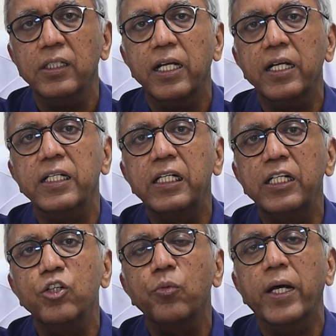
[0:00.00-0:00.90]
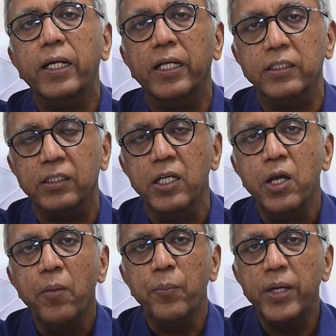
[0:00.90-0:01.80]
and relieved by rest.
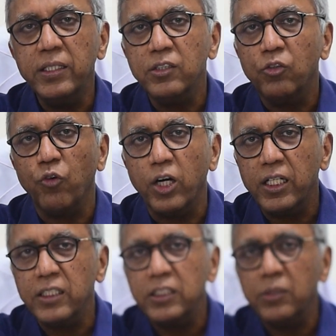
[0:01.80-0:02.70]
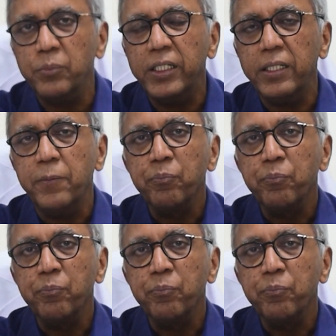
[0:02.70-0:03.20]
Means, what does it mean?